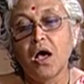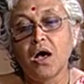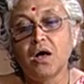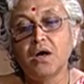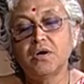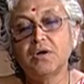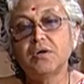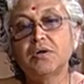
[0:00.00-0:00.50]

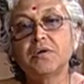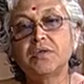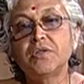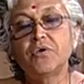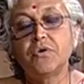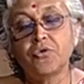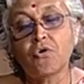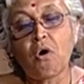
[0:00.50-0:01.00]
uh, you
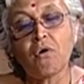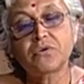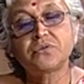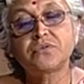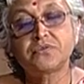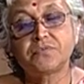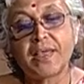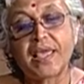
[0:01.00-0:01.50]
know
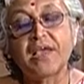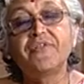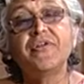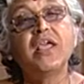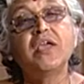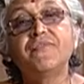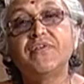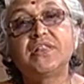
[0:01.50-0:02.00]
not
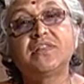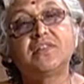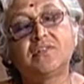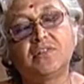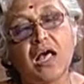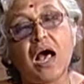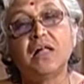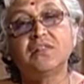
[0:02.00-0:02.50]
agreeing with
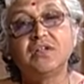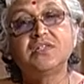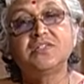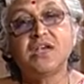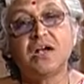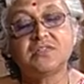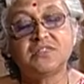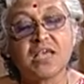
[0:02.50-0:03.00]
the other
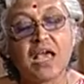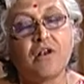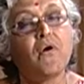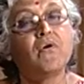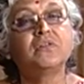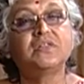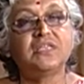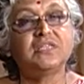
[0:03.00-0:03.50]
judge
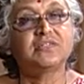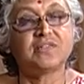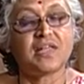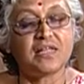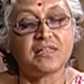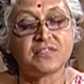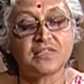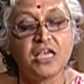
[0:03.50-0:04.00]
along these
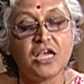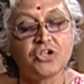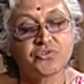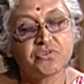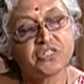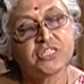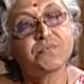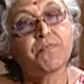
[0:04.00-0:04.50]
lines
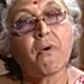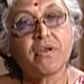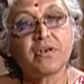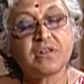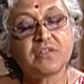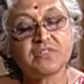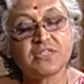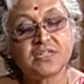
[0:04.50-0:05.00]
so these
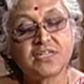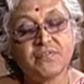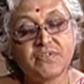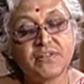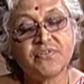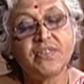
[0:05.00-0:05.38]
pointers are giving.